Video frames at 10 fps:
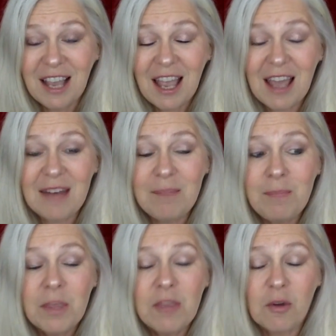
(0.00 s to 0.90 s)
And
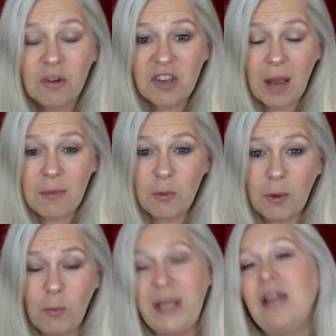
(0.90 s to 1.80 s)
there are times
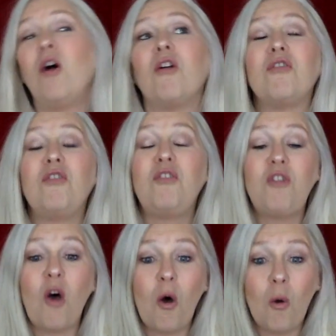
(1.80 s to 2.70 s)
when we are
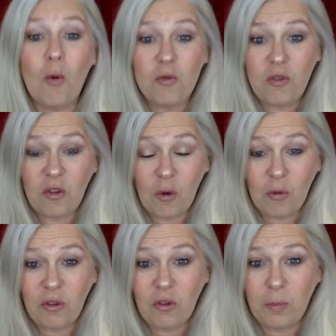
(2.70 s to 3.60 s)
so, so
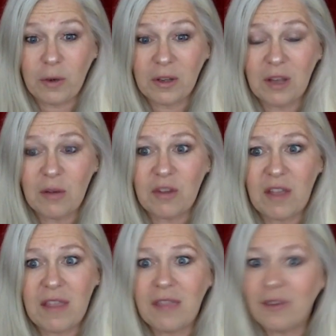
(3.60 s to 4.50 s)
super close.
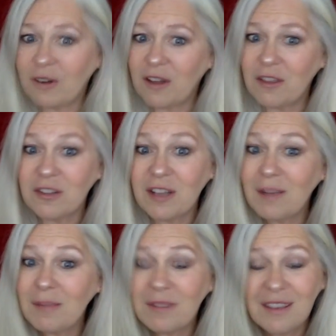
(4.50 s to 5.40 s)
And then there are other
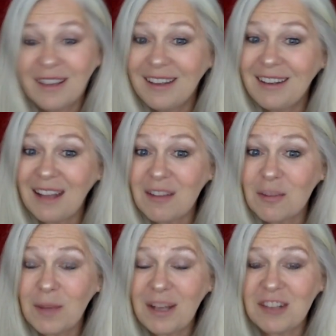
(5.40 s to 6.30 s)
times, not so
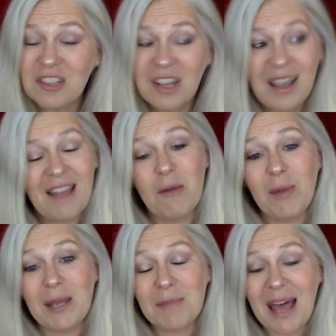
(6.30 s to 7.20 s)
much. And then
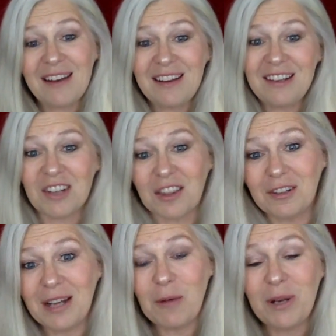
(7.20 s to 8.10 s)
we get mad at each
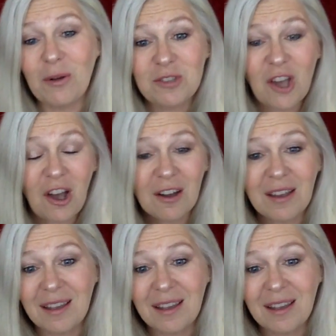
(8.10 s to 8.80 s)
other and we don't talk.